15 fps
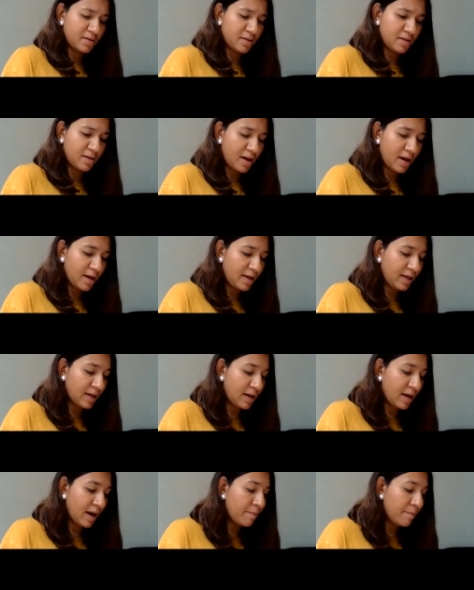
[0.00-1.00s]
I need
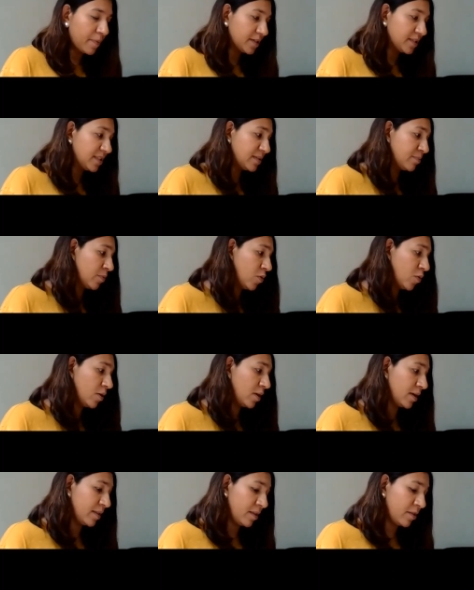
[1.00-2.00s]
a number
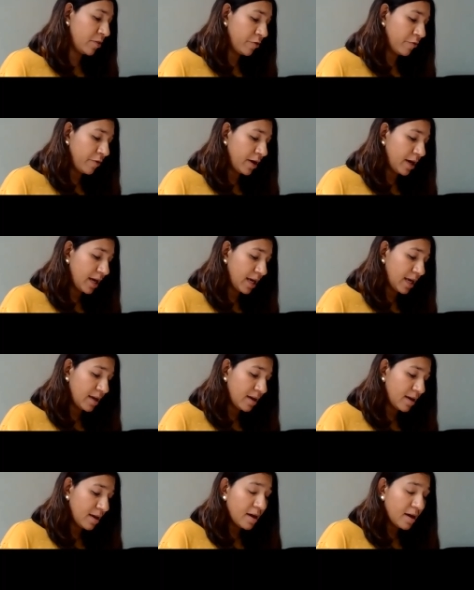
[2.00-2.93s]
smaller than 3.